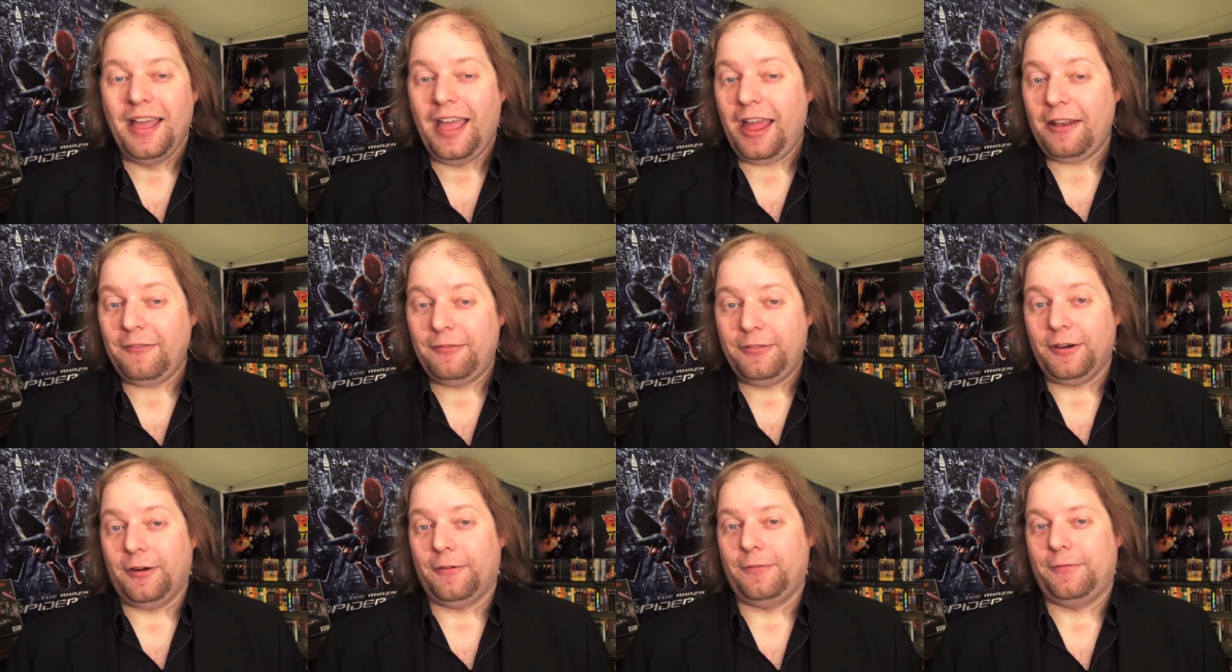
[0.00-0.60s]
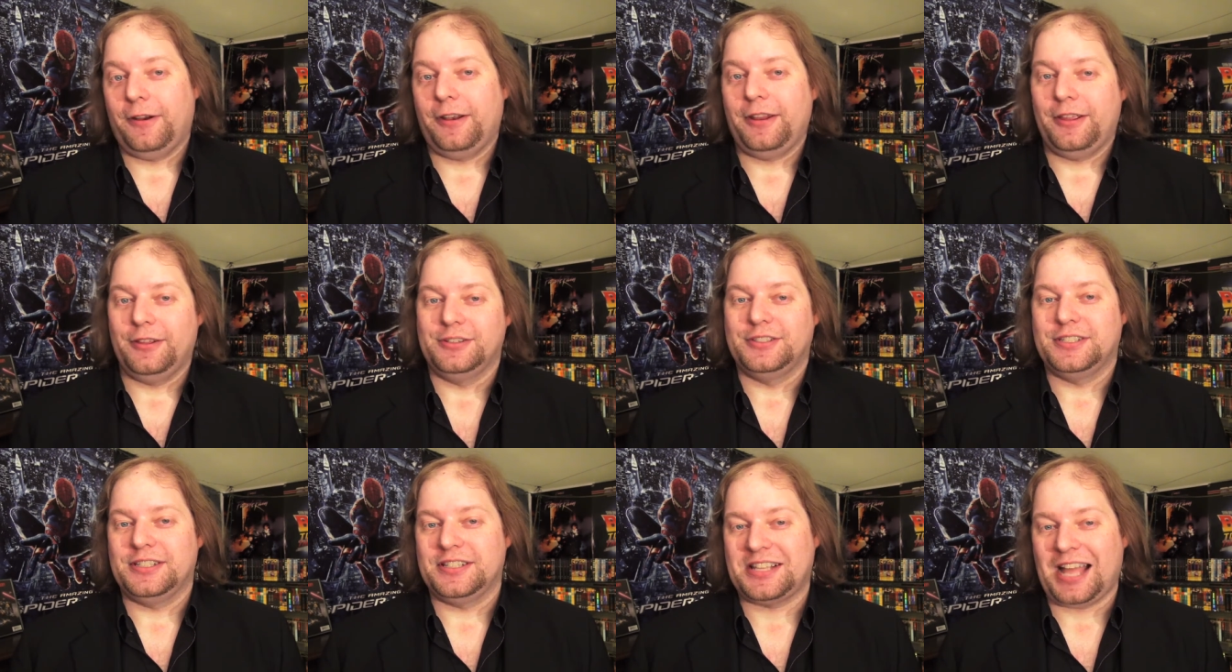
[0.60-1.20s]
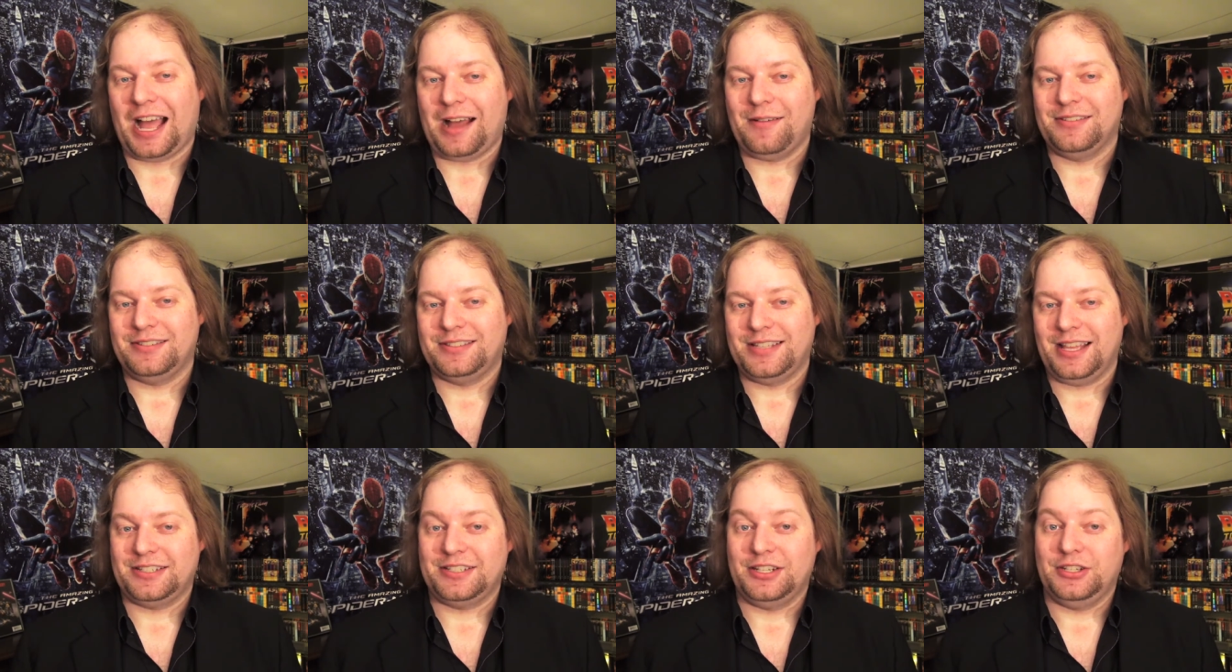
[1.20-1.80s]
and feel free to use this comment
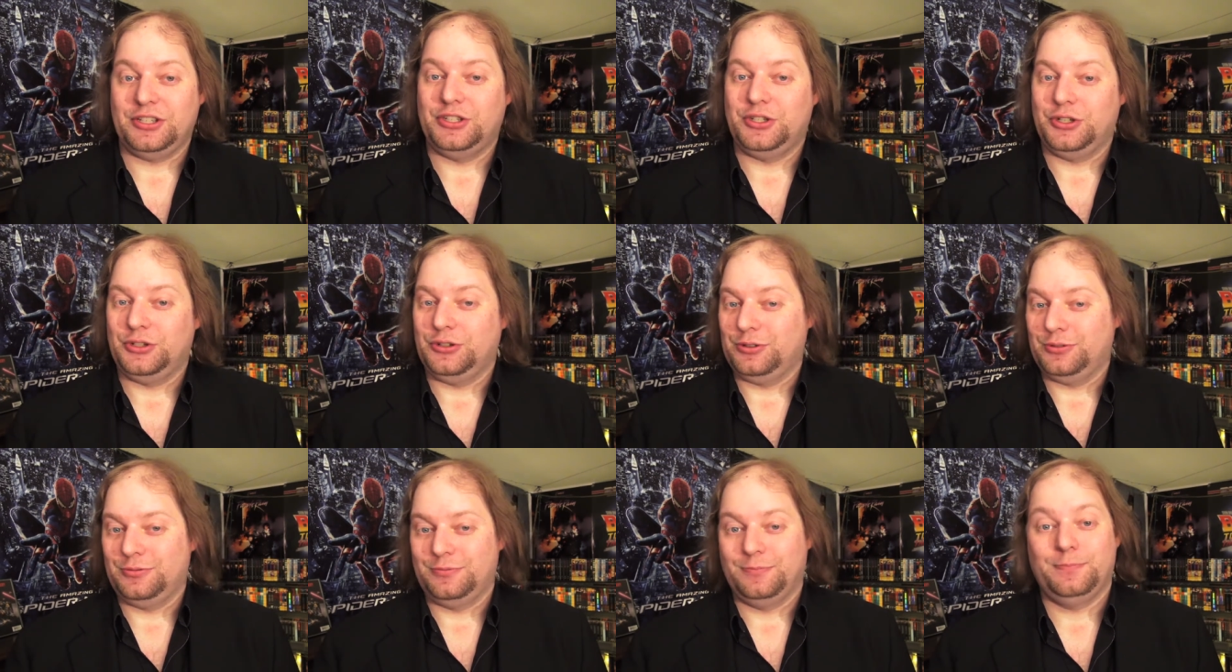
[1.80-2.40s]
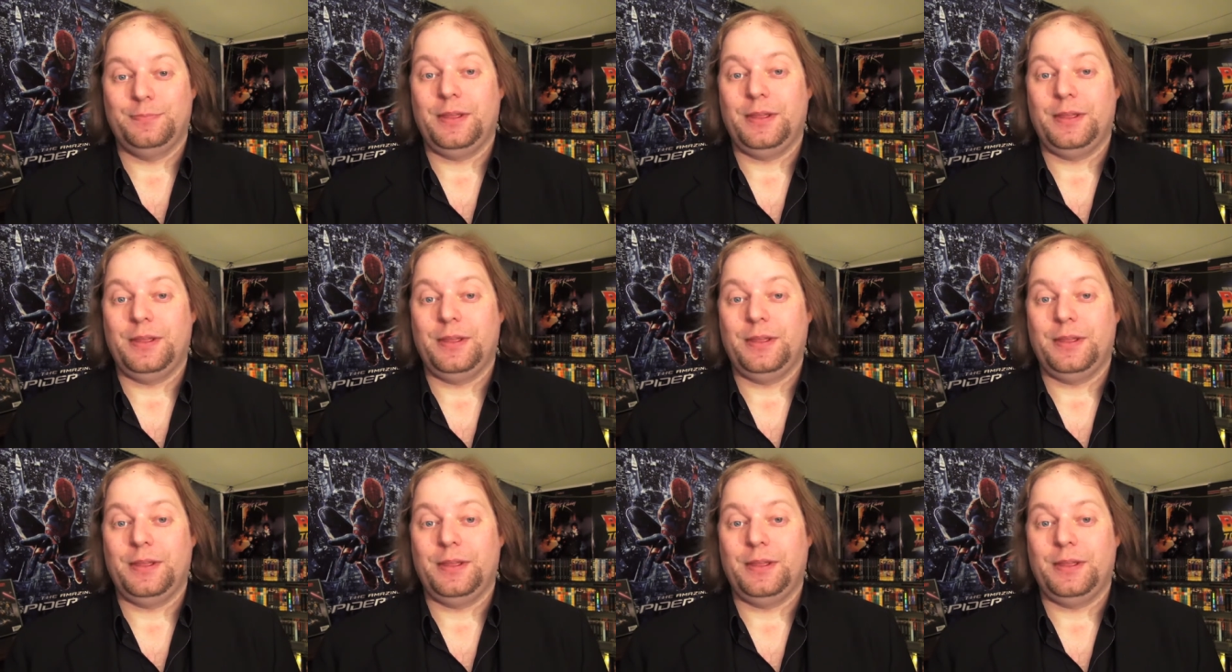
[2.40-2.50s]
section to